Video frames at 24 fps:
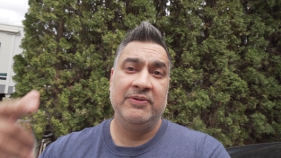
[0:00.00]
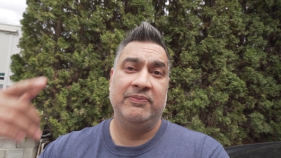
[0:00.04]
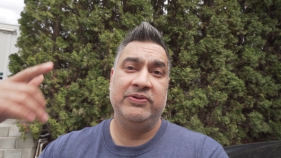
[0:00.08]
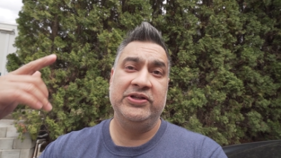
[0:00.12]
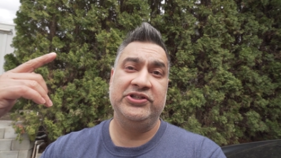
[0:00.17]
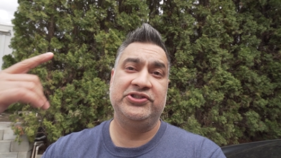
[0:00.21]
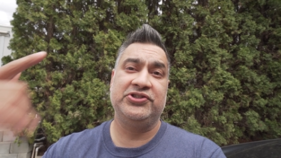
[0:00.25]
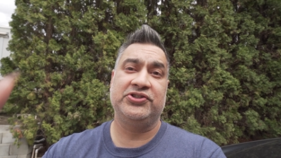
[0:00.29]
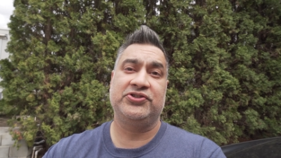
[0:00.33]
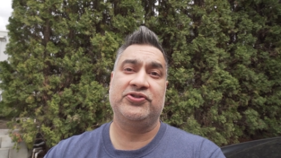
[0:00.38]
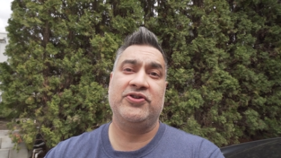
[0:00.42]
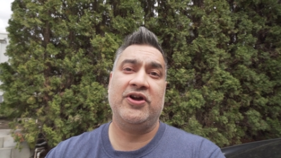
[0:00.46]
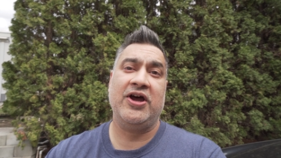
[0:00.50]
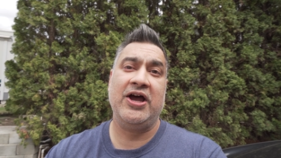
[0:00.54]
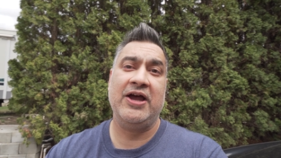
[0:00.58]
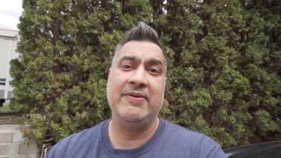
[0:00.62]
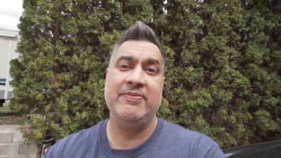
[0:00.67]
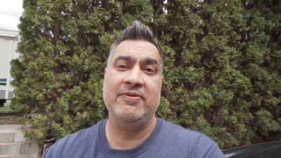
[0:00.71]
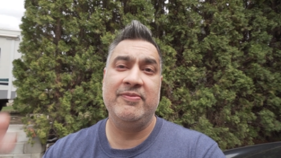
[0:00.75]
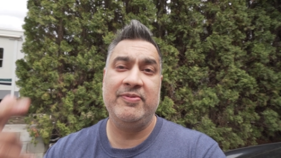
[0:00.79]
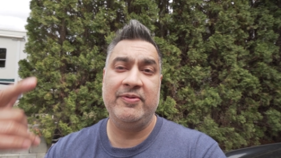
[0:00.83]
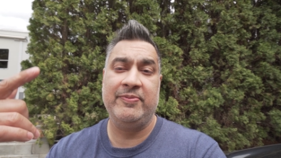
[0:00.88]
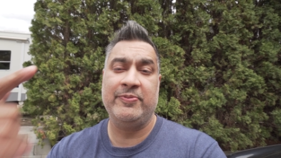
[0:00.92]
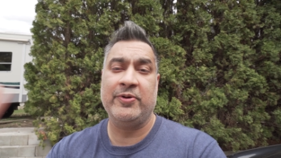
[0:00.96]
Please
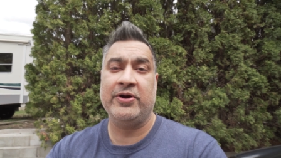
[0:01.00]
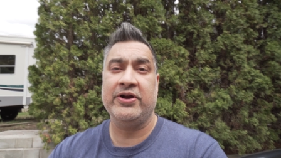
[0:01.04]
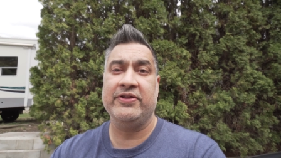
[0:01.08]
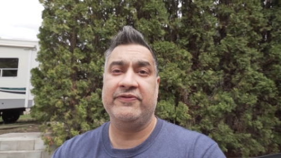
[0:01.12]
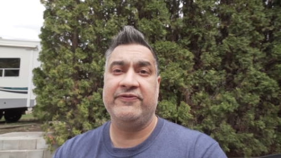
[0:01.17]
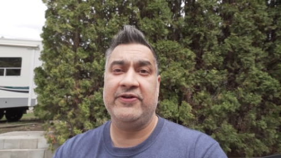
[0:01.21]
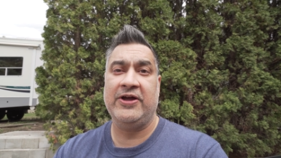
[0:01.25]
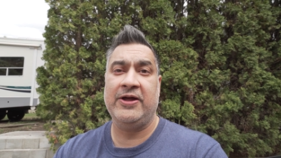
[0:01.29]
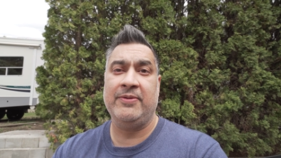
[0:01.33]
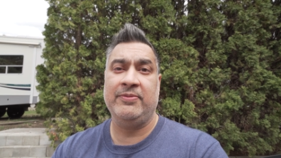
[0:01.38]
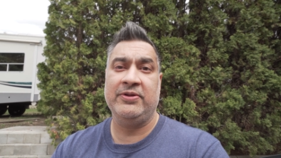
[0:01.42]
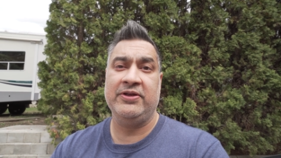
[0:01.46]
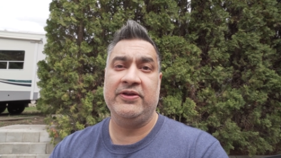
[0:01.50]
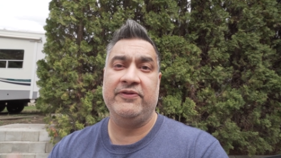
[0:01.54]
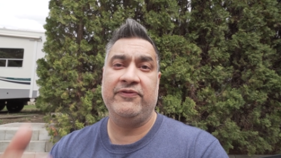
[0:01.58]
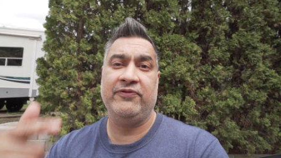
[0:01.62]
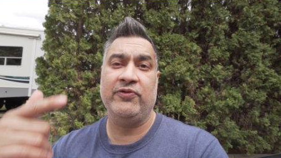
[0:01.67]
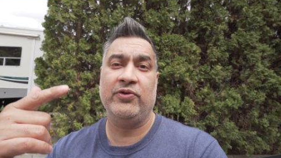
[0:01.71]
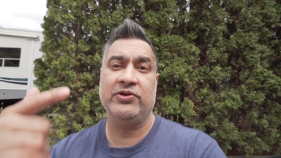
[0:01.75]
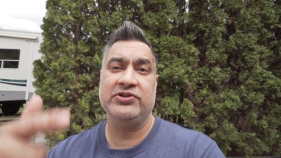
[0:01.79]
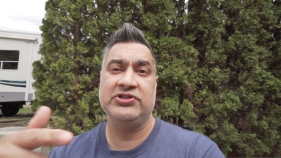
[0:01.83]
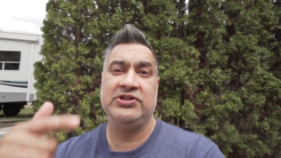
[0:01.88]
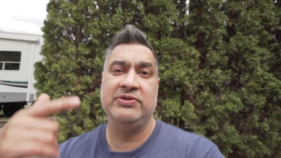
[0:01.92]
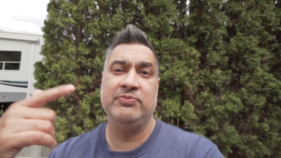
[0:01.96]
subscribe and be part of the family.
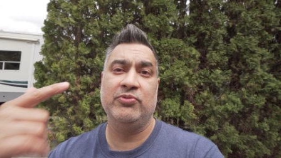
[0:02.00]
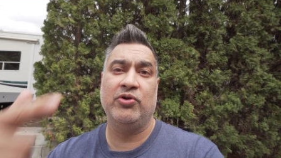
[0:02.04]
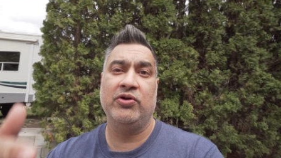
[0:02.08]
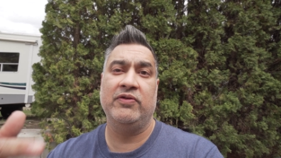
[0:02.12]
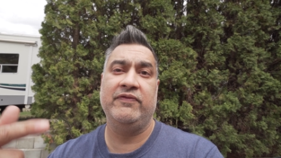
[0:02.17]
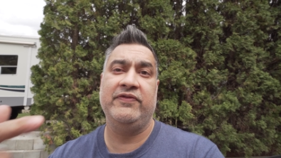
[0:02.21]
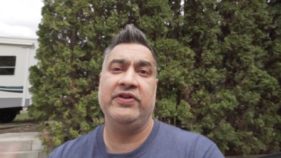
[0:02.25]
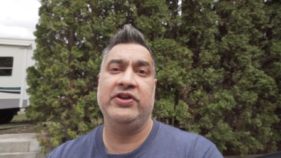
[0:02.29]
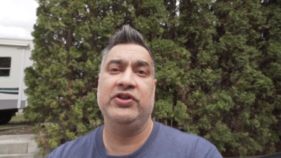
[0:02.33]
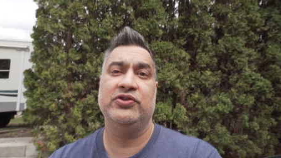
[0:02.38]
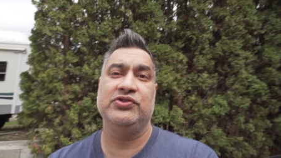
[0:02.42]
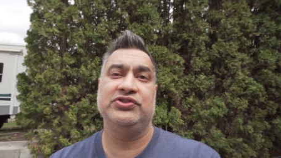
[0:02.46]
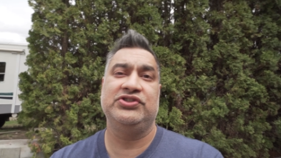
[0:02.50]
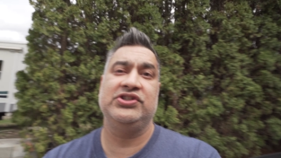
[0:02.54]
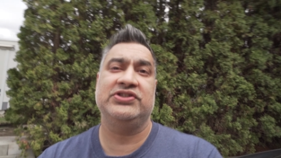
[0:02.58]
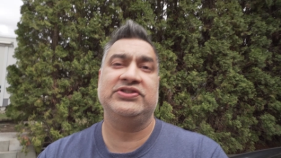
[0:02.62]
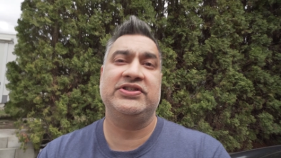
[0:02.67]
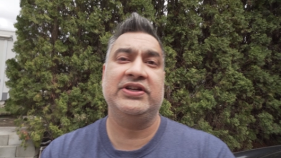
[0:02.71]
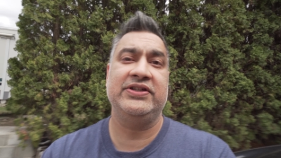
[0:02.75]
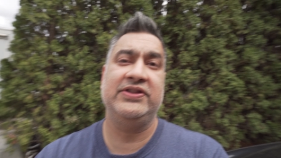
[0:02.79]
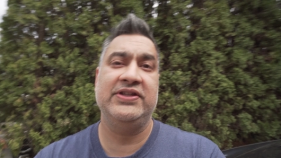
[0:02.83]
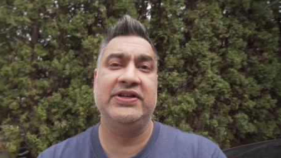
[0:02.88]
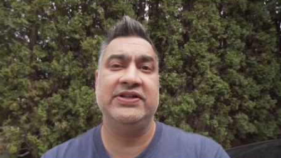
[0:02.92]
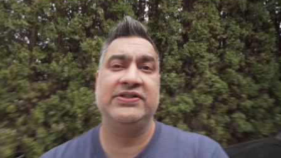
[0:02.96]
If you want to see more videos
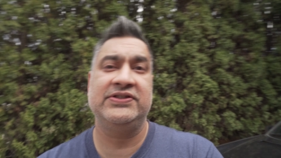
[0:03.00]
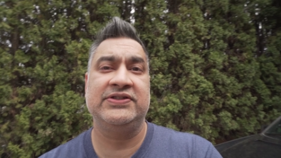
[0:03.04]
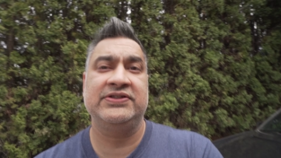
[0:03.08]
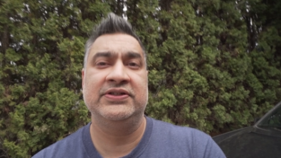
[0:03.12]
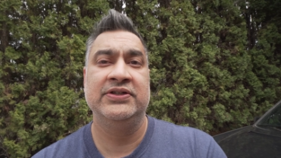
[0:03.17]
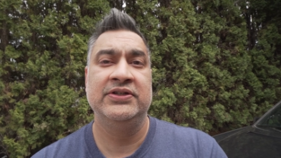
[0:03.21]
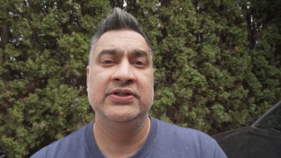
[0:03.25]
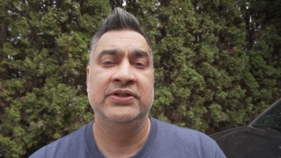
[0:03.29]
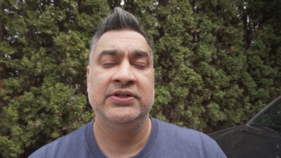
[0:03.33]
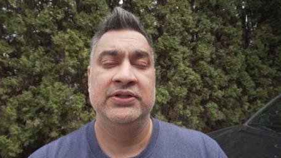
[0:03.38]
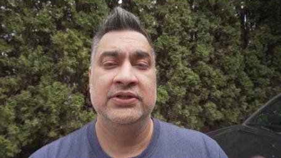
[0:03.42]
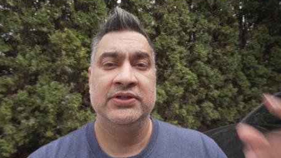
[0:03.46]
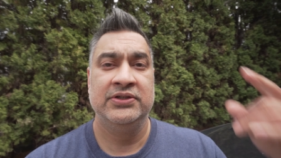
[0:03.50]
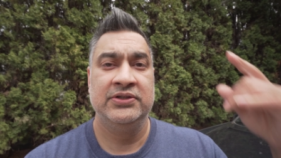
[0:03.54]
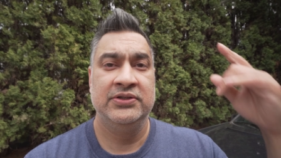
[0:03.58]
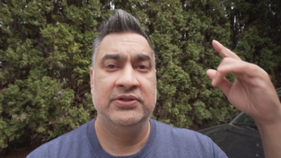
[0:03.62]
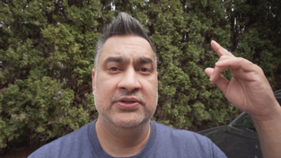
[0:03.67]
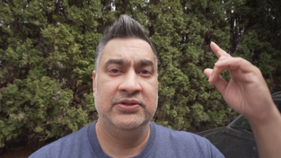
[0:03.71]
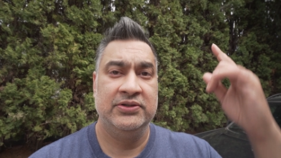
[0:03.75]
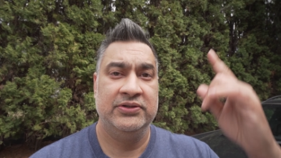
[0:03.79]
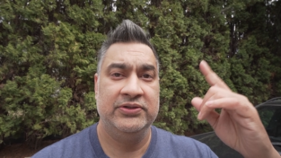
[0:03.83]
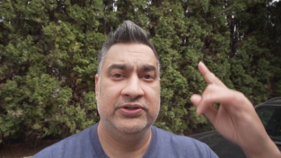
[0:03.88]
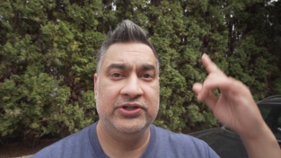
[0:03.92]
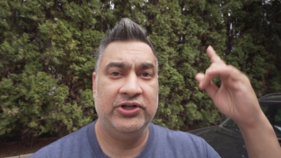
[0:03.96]
just like this,
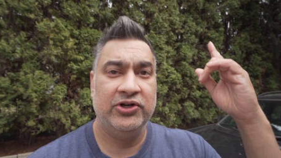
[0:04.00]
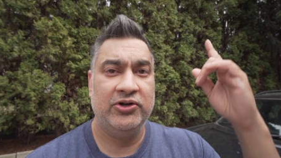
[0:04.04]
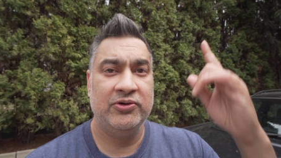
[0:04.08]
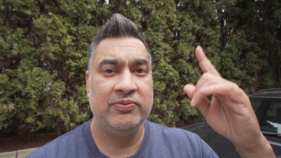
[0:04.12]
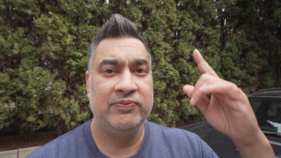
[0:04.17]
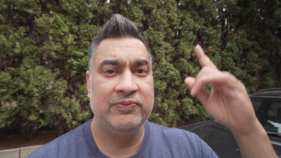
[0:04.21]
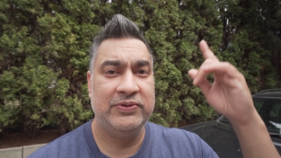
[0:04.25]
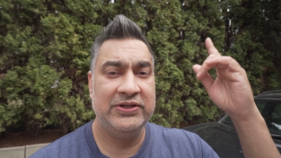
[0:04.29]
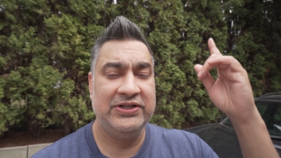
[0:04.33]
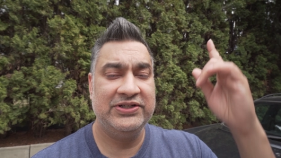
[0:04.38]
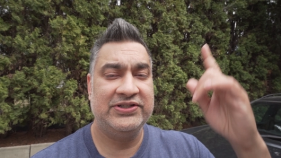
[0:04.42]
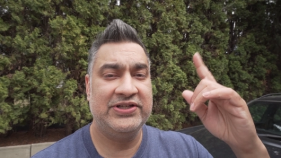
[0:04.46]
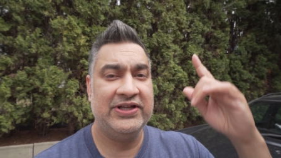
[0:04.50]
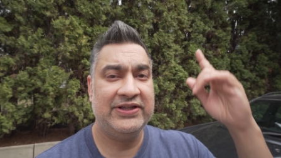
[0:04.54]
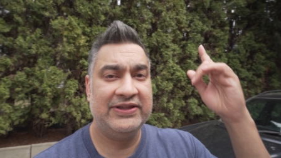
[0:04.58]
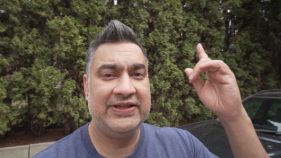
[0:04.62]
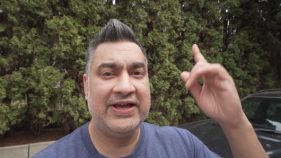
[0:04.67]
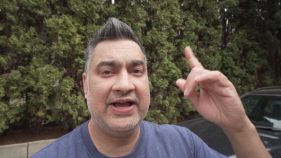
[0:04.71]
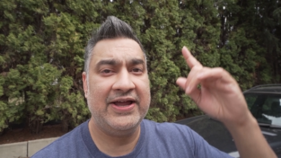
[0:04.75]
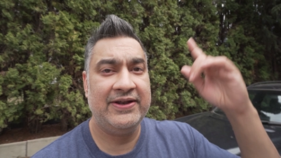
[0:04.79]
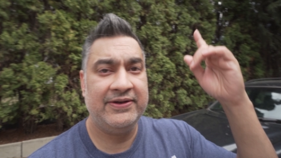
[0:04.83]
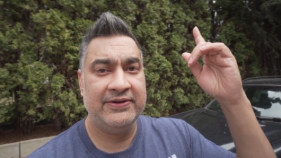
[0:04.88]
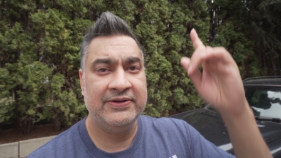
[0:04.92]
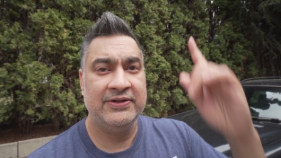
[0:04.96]
you know, please hit
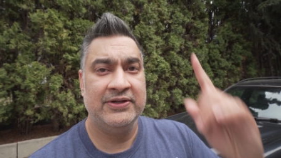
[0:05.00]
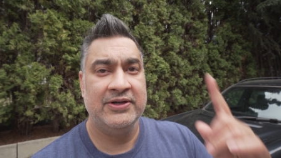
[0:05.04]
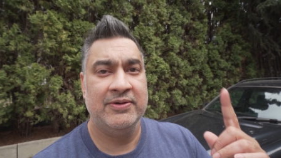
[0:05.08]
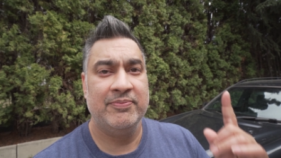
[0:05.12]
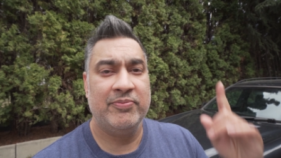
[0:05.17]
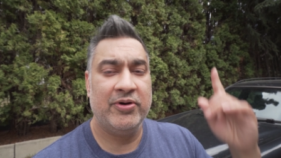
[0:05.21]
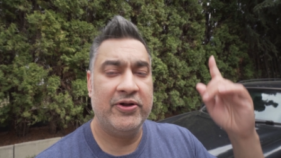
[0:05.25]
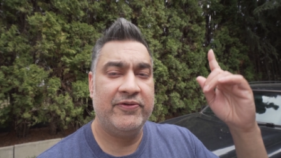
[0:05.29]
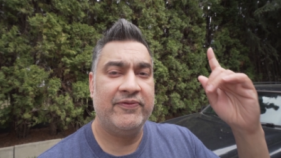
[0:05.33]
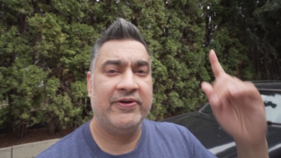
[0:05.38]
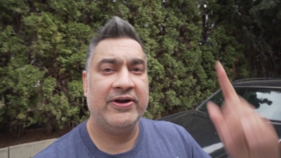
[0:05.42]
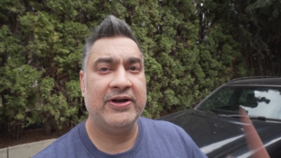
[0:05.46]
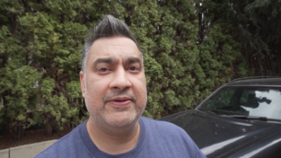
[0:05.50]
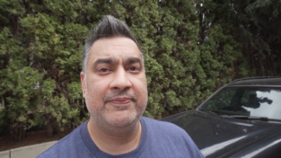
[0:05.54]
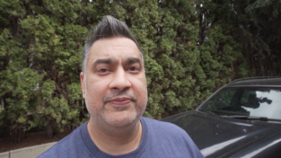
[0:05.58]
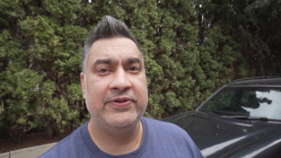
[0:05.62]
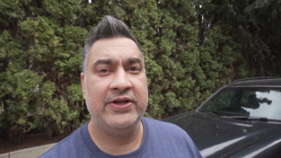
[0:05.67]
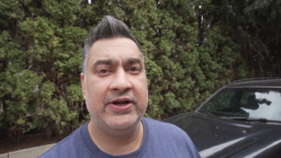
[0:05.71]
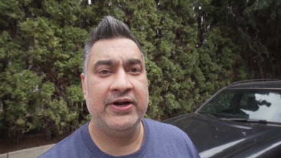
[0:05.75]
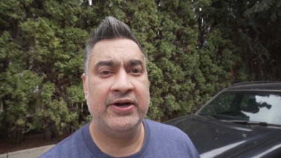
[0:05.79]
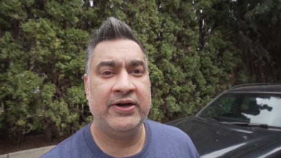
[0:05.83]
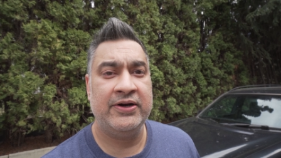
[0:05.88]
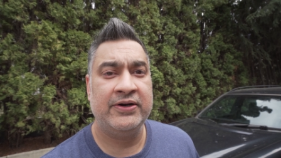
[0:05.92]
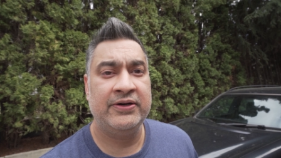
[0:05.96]
that button right up
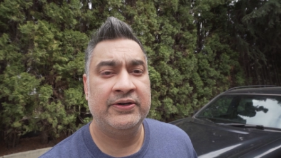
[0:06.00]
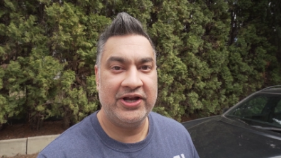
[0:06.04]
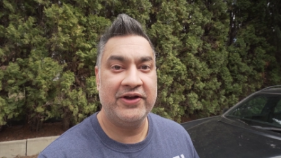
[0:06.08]
there.